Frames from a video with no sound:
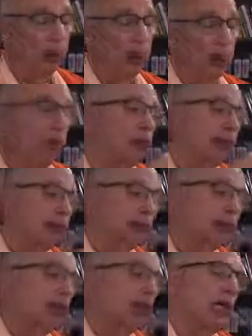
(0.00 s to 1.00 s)
that the Lord's
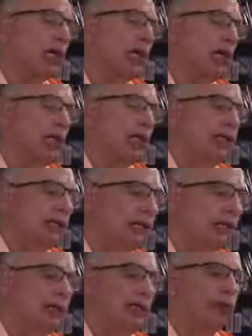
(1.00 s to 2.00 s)
not going to get
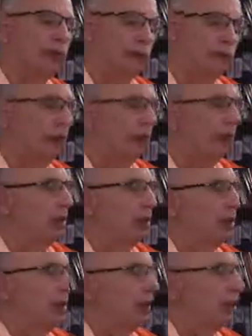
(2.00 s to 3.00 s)
any further
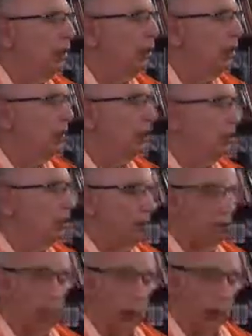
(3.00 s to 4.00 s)
than Kanai
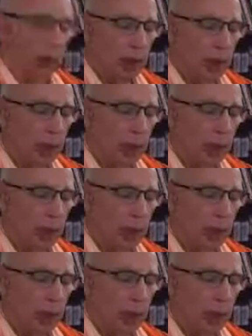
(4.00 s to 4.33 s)
Natashala.